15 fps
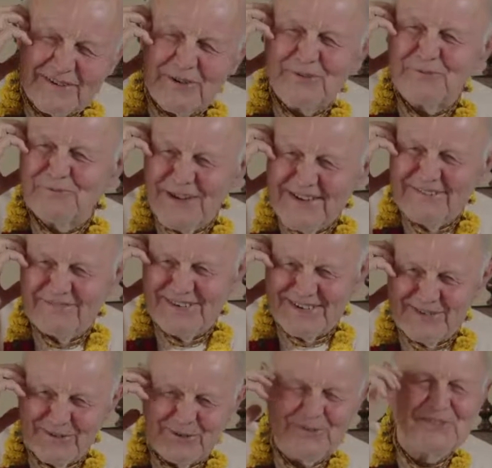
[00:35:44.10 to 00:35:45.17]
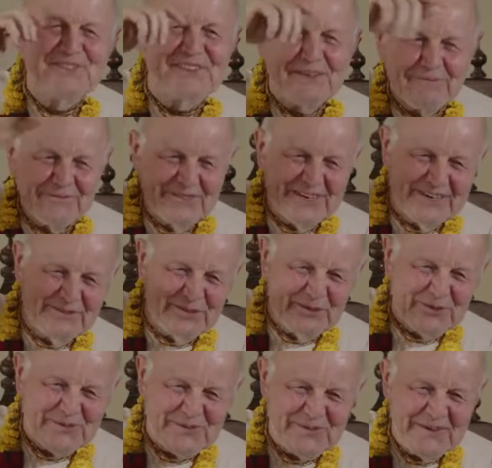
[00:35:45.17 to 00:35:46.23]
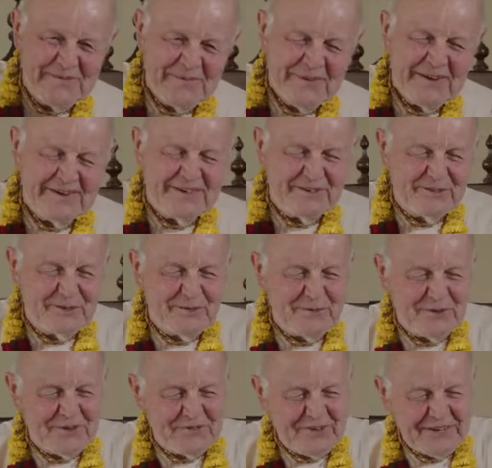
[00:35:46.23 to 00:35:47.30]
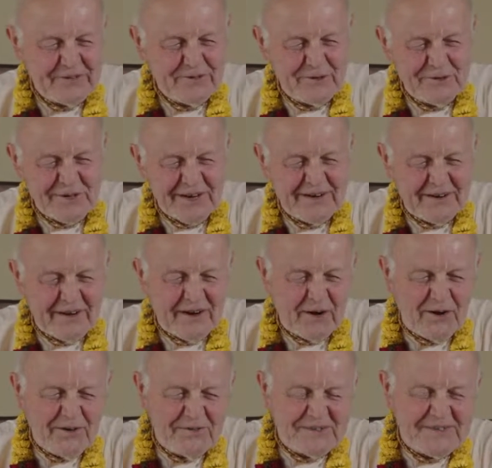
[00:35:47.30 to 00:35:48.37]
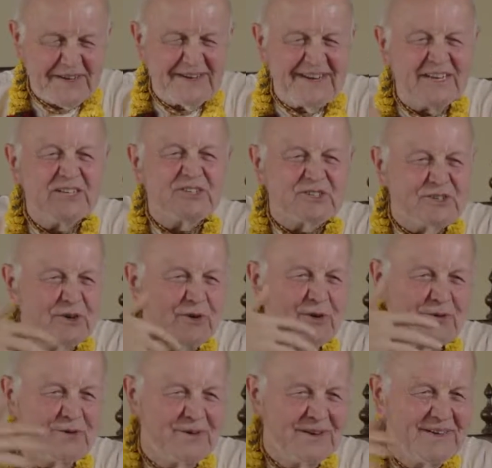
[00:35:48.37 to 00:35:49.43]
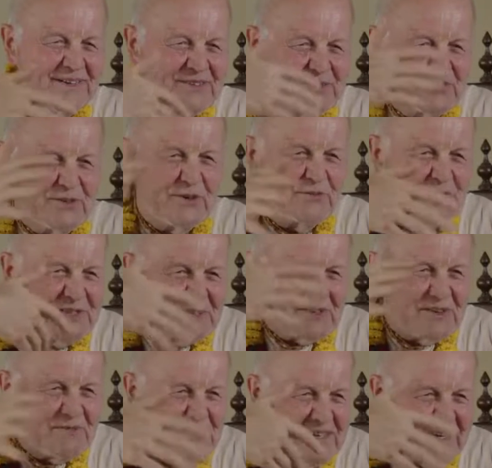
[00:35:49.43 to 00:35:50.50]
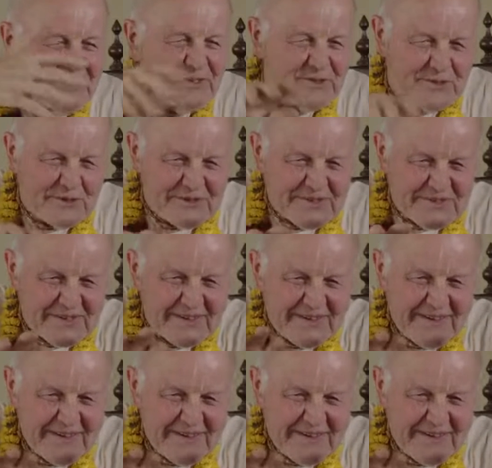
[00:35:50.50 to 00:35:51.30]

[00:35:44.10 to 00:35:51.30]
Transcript: Not 1 ring road, 7 ring roads. And he drove on the ring road, and all of a sudden, in his snow was drifting into his